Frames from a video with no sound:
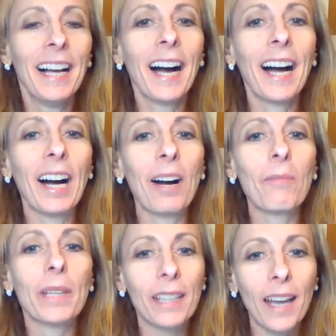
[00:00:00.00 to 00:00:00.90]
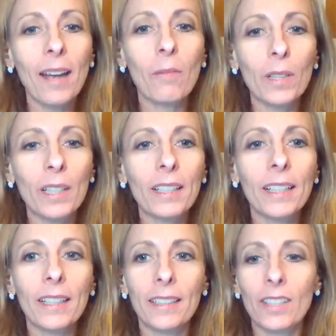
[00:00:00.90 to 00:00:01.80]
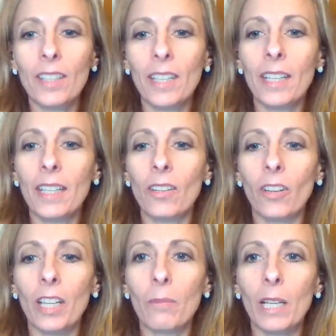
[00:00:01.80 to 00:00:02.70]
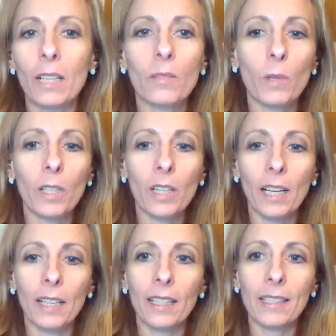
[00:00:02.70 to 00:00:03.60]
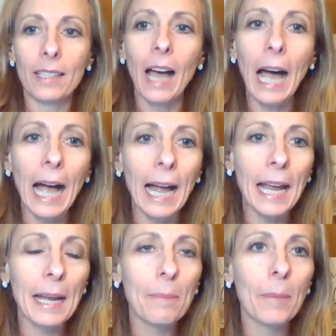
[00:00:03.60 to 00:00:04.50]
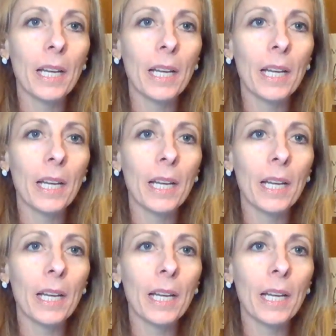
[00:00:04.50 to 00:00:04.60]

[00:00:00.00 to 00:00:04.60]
Um, yeah, we're gonna get into the nitty gritty because we're in a time